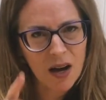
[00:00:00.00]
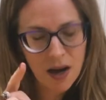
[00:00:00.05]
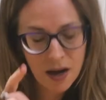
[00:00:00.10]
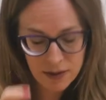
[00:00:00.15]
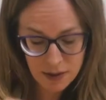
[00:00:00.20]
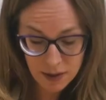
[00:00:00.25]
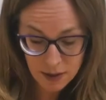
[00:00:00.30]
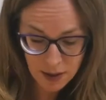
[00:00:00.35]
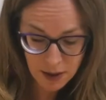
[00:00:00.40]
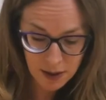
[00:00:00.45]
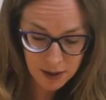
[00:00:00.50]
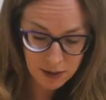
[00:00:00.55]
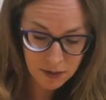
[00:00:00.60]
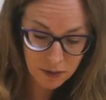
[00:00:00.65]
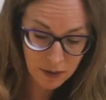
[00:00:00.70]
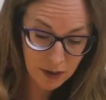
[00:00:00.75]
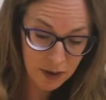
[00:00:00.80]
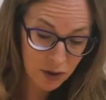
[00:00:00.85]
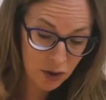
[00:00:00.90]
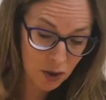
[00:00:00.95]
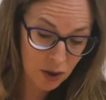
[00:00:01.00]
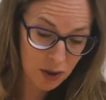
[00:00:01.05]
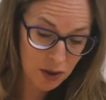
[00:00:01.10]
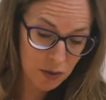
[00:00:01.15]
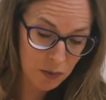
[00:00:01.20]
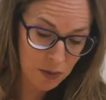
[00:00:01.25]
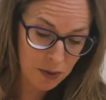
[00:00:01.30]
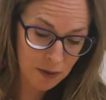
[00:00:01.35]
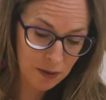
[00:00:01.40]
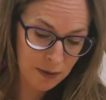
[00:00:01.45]
I think that is very
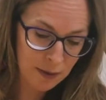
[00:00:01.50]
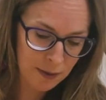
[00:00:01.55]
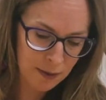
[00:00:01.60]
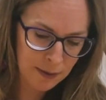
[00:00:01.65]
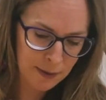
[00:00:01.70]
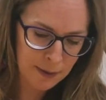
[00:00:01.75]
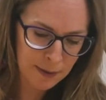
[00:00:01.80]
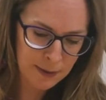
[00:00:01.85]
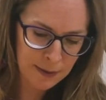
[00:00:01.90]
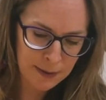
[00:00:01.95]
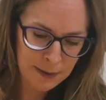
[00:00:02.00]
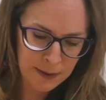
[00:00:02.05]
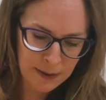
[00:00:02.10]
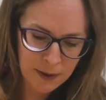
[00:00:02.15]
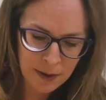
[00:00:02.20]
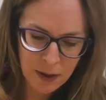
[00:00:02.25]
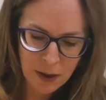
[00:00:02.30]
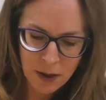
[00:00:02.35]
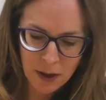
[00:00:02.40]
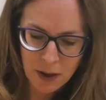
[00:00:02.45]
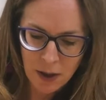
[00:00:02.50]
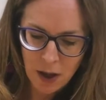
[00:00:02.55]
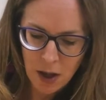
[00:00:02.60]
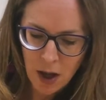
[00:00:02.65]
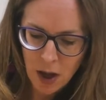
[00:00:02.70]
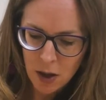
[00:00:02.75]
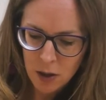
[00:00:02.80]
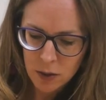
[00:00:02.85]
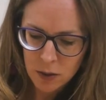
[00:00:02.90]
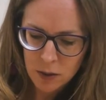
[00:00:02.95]
Shakespearean.
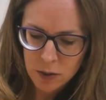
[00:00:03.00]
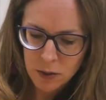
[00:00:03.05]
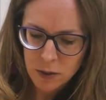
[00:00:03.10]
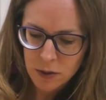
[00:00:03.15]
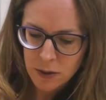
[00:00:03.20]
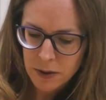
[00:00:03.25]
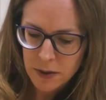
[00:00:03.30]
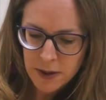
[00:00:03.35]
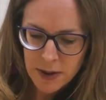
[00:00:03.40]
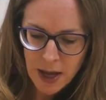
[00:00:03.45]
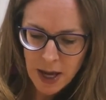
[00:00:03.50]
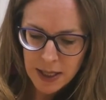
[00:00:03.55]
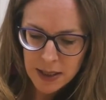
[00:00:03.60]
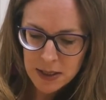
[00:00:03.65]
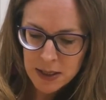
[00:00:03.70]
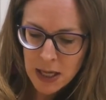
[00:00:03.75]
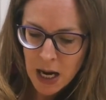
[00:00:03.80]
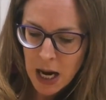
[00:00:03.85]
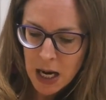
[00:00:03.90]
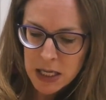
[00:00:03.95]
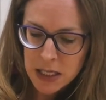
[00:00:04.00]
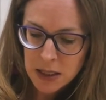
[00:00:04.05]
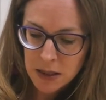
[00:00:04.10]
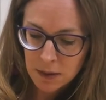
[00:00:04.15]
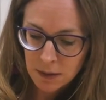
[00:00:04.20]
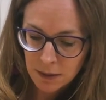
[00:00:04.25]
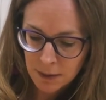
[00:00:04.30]
Hold thy tongue.